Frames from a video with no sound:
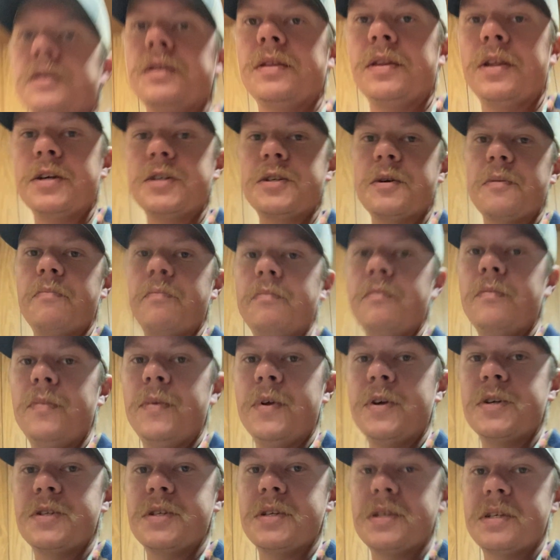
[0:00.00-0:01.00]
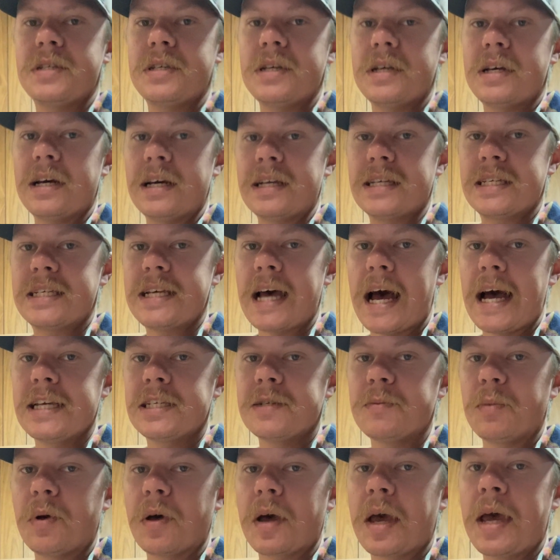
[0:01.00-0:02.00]
there's a
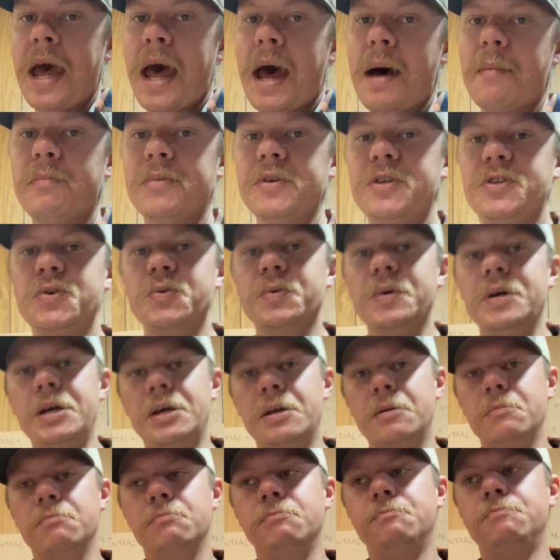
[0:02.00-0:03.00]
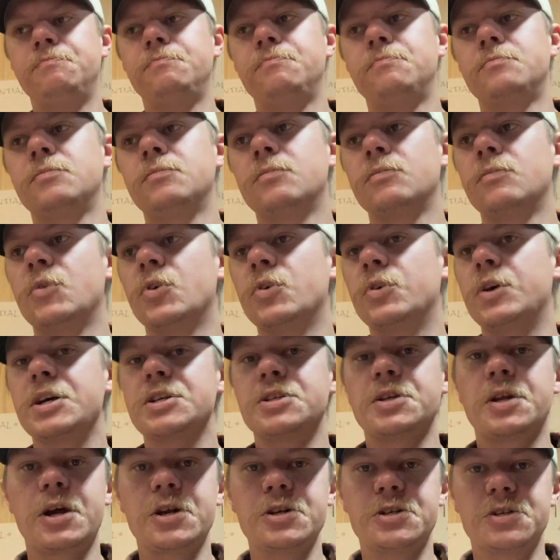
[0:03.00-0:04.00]
sizable gap between
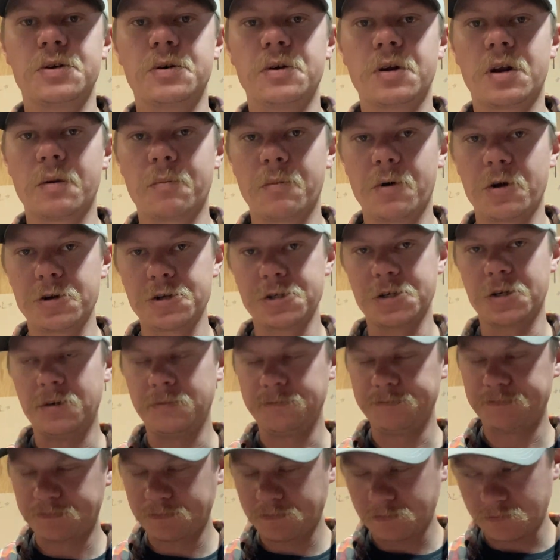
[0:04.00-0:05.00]
residential and commercial.